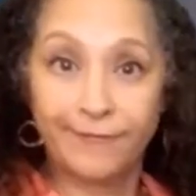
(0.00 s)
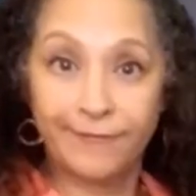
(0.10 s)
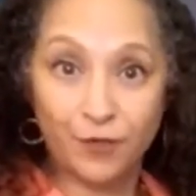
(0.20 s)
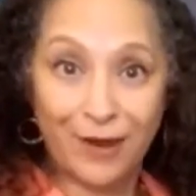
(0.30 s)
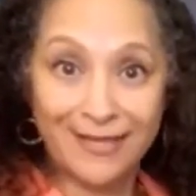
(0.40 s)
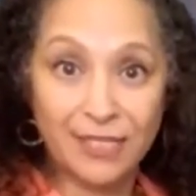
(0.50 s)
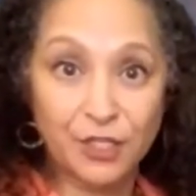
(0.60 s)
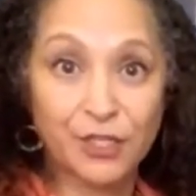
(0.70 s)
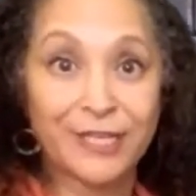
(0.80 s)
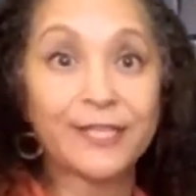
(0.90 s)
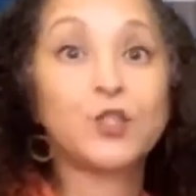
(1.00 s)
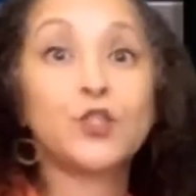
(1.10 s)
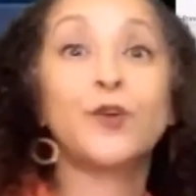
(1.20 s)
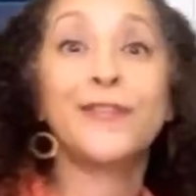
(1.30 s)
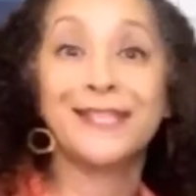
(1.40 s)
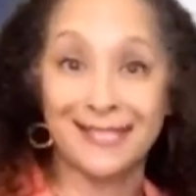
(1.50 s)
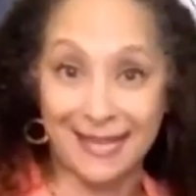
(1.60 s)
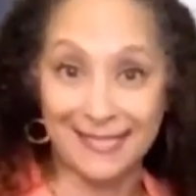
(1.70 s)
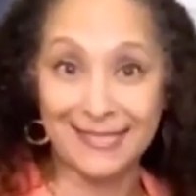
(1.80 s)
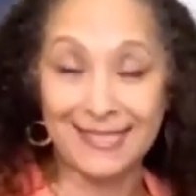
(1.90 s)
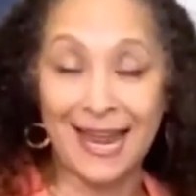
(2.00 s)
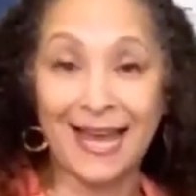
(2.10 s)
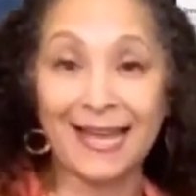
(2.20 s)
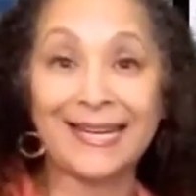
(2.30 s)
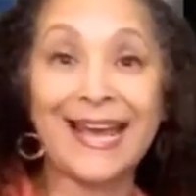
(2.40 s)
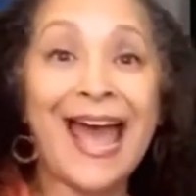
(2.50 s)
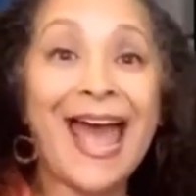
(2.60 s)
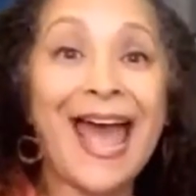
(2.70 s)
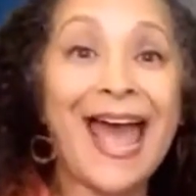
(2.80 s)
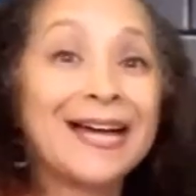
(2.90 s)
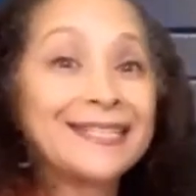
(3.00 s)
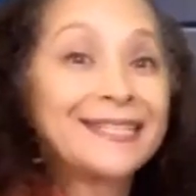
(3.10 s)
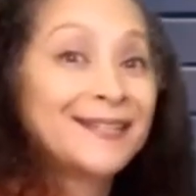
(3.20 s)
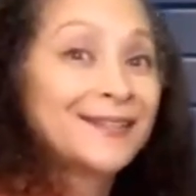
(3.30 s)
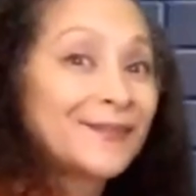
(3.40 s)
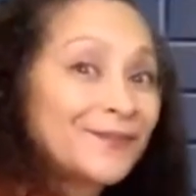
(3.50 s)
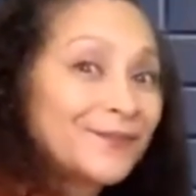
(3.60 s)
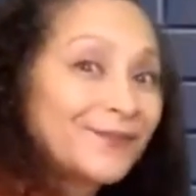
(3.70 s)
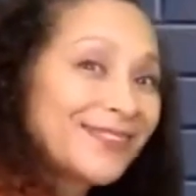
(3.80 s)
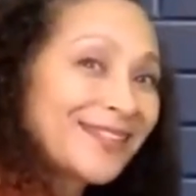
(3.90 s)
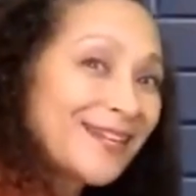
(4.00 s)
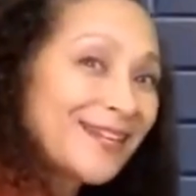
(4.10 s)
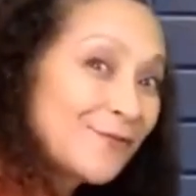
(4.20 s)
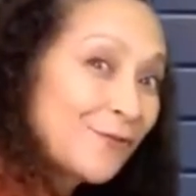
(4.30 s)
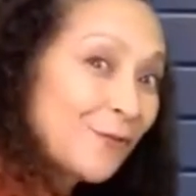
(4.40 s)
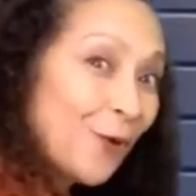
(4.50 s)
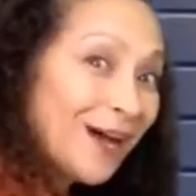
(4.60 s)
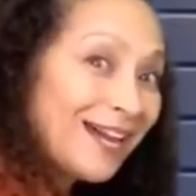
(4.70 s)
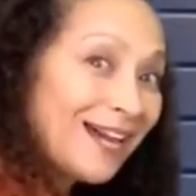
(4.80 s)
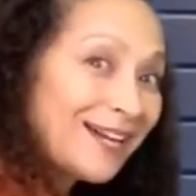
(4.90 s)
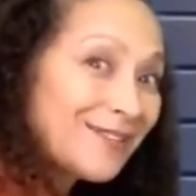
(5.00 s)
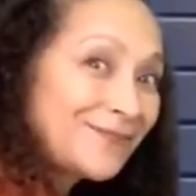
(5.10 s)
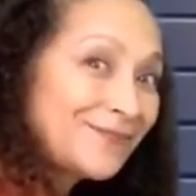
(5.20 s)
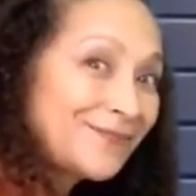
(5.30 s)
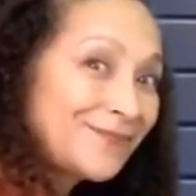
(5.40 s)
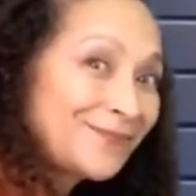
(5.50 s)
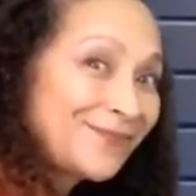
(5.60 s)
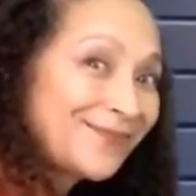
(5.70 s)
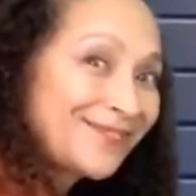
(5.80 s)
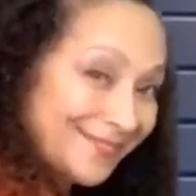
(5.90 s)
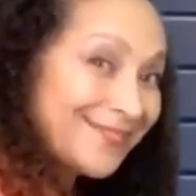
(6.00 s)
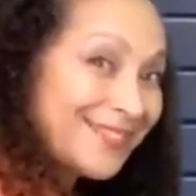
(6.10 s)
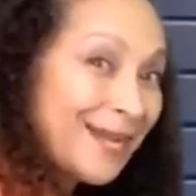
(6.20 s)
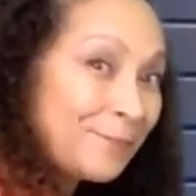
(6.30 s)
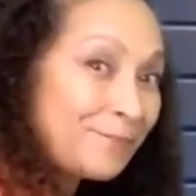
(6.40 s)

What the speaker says: transition to the second slide and voila. Yep,